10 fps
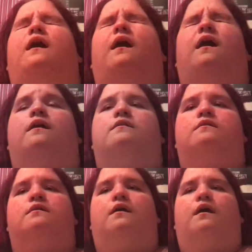
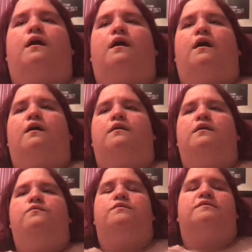And
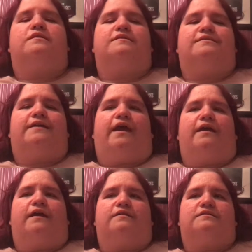even to this
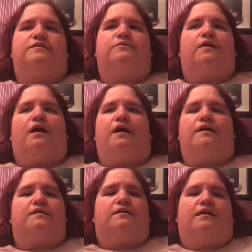day, I still
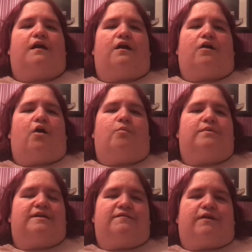like, I can't
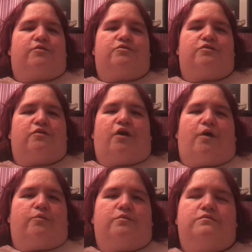believe I couldn't
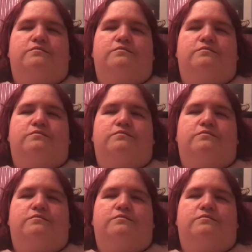go.